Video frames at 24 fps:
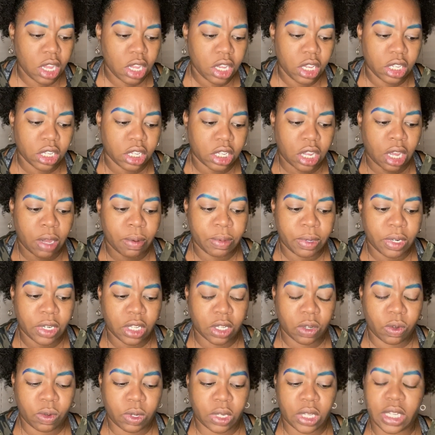So I'm just
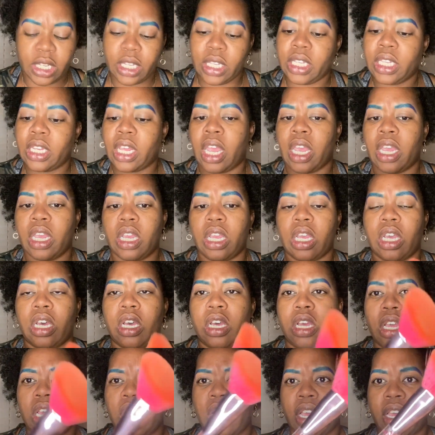going to take
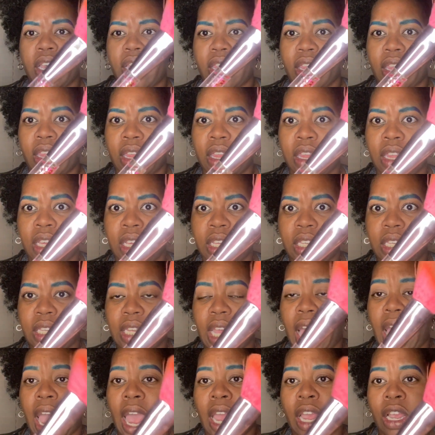this
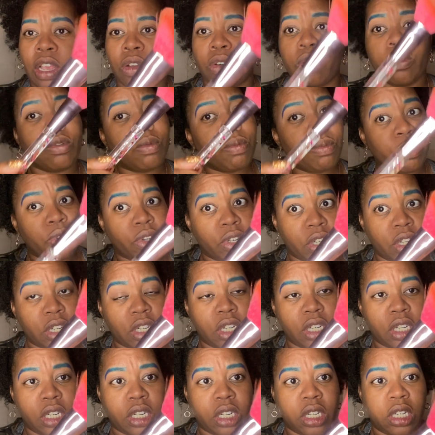angled
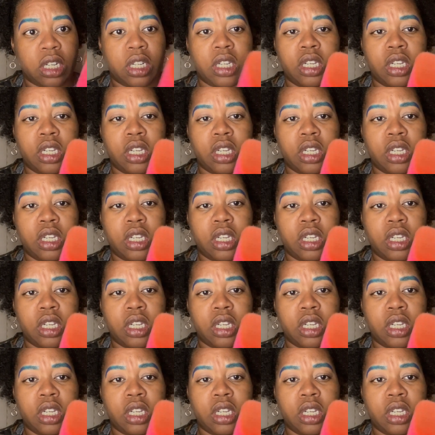brush.